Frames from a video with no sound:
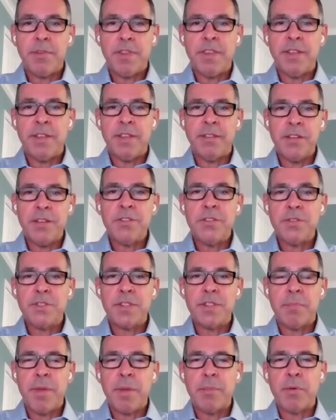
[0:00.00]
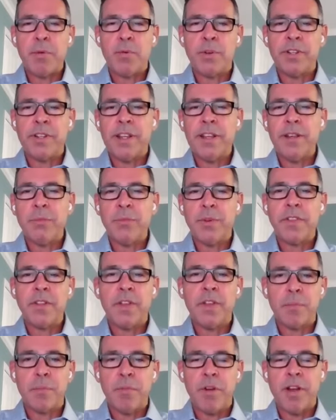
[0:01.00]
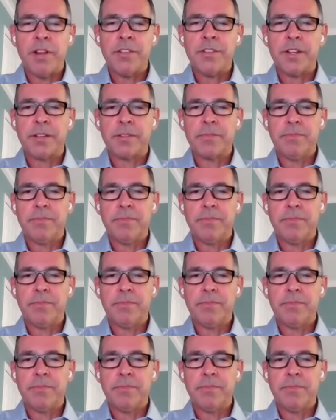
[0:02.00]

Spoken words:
of the issues that people were dealing with on the project.